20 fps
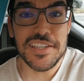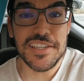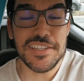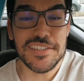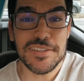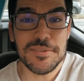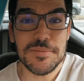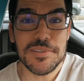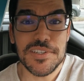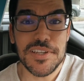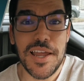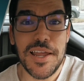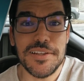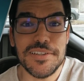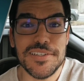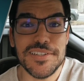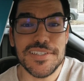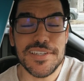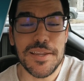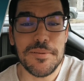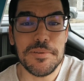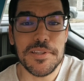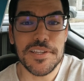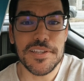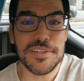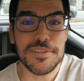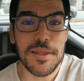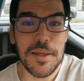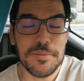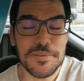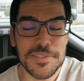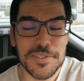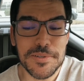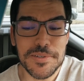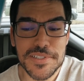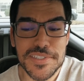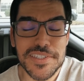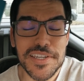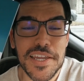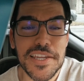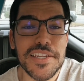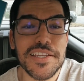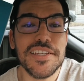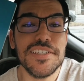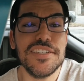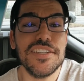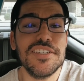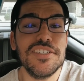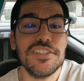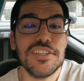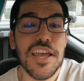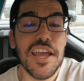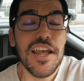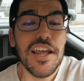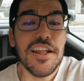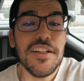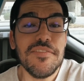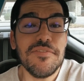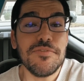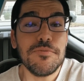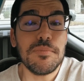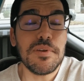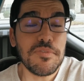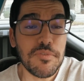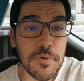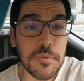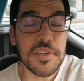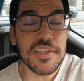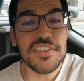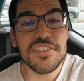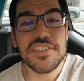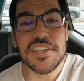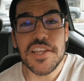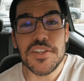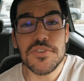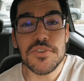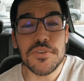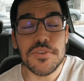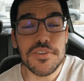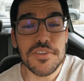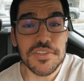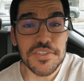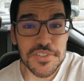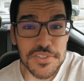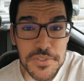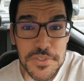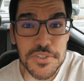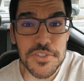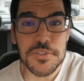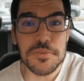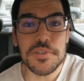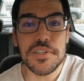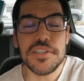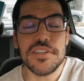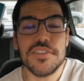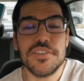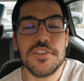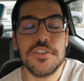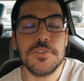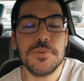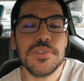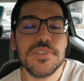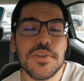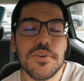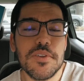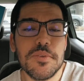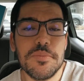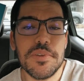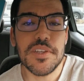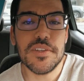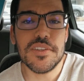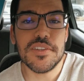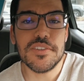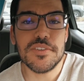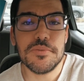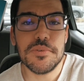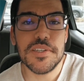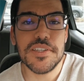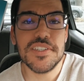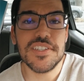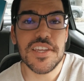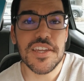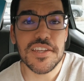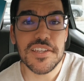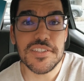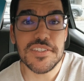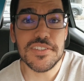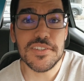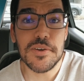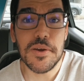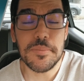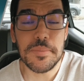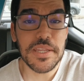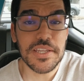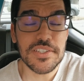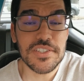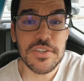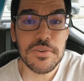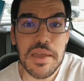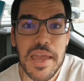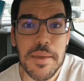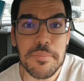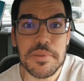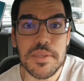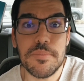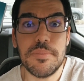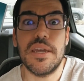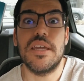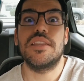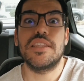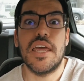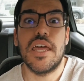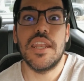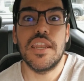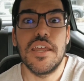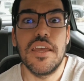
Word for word: And I just, I'm like, I'm so excited because this, we've already scheduled the surgery, and the surgery's going to be on the 22nd, so I'm like so happy about it.